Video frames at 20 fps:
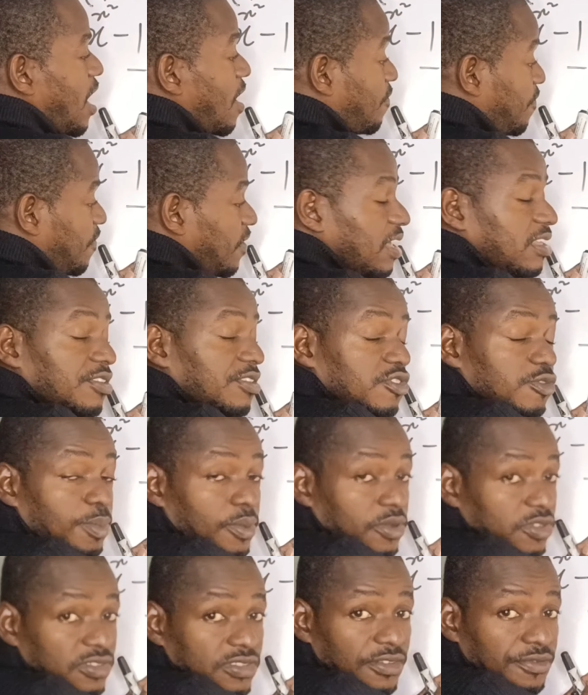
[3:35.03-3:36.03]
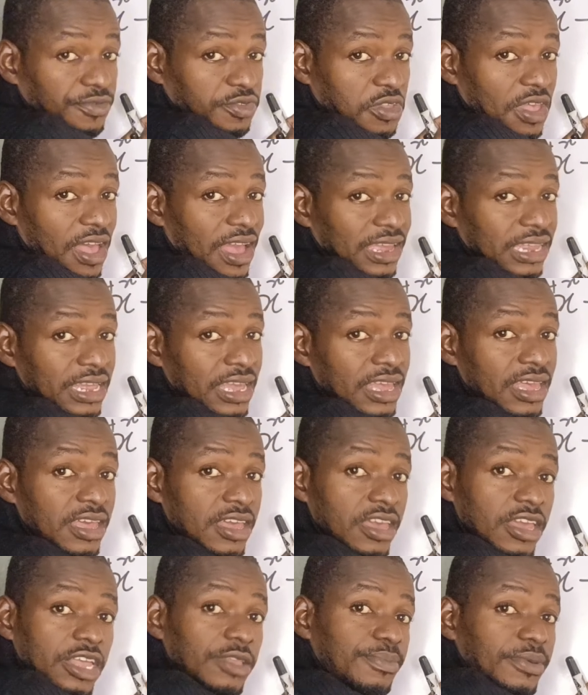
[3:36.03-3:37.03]
affect this positive sign.
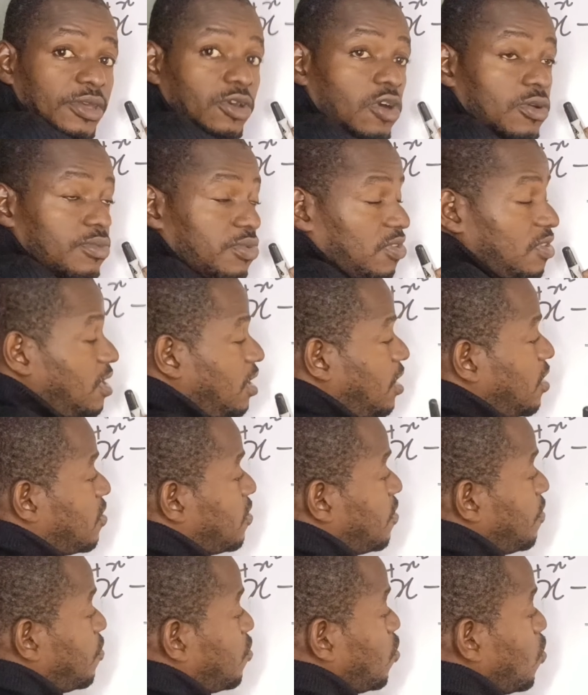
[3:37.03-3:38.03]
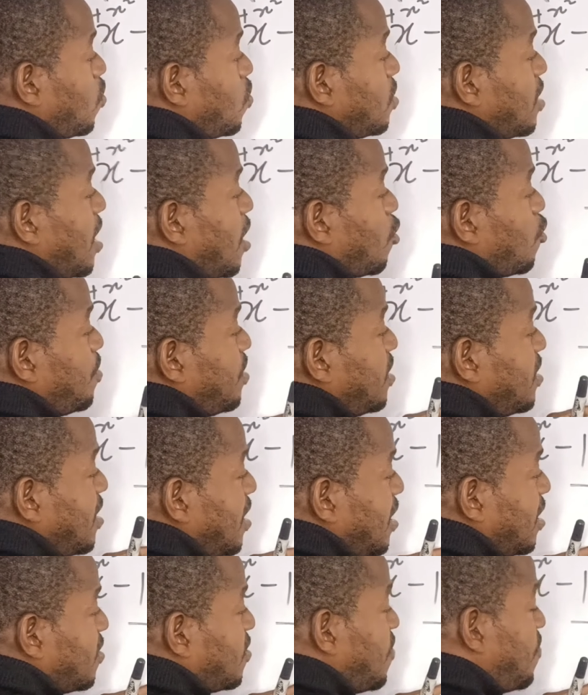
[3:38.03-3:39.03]
It becomes negative. So that will be
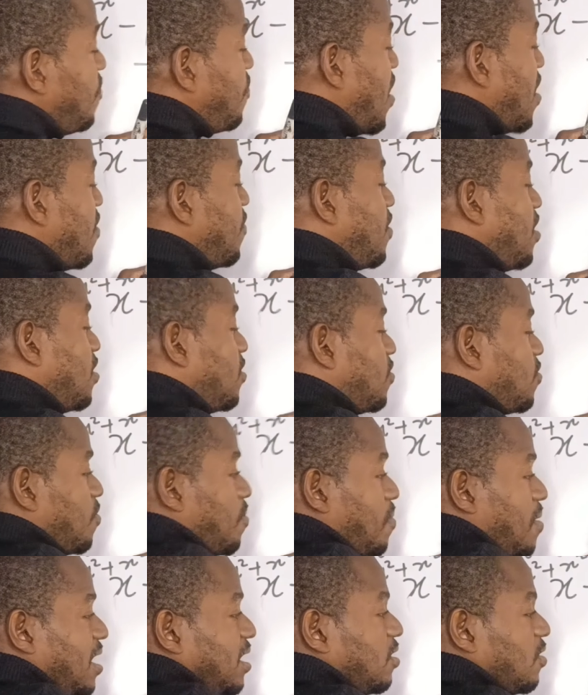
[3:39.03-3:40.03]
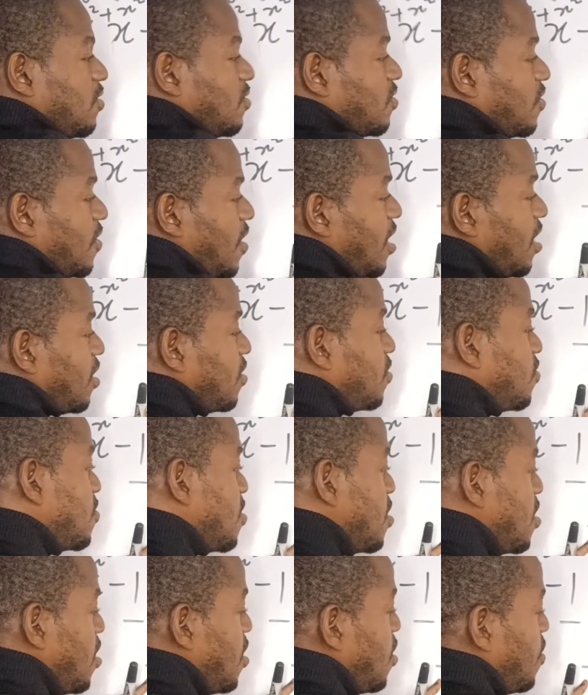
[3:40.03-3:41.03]
negative 5x minus x.
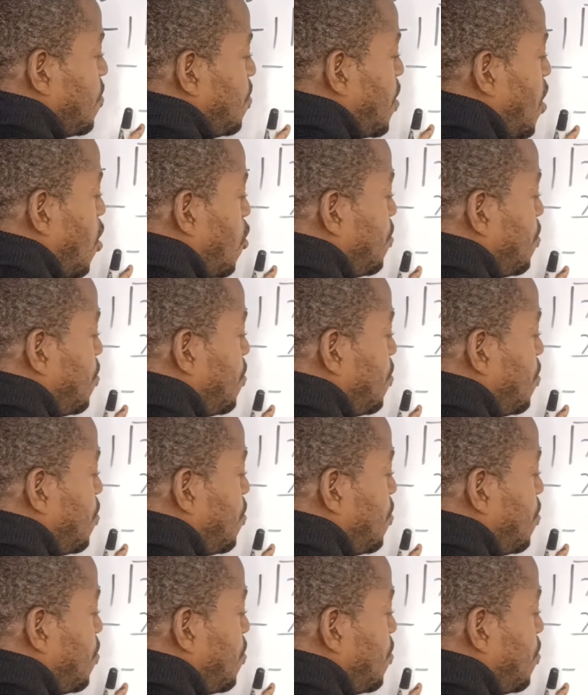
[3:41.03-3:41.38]
That